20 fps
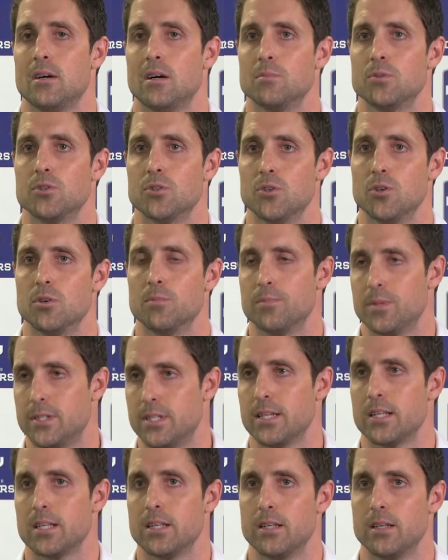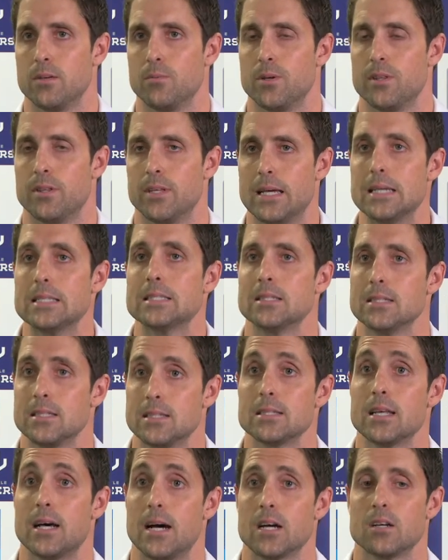I'm sure, particularly with the
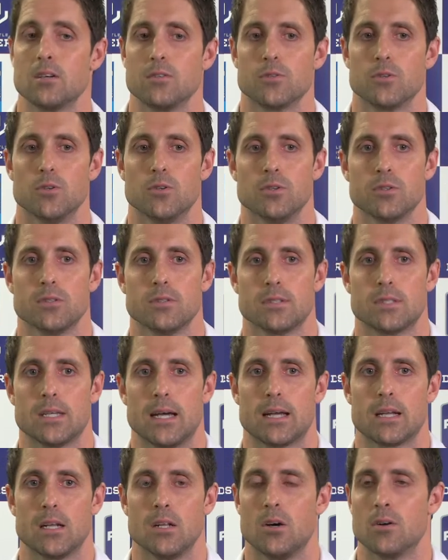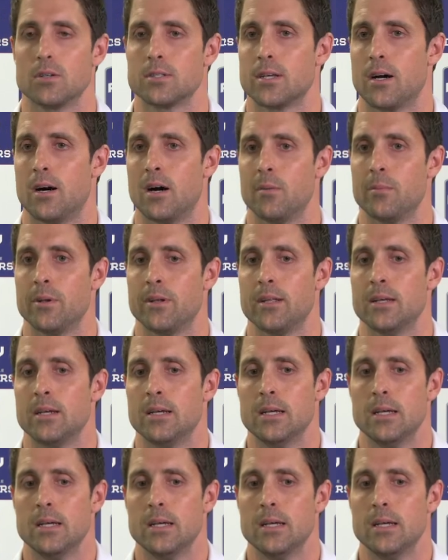Essendon saga, of course, it's taken a long time, and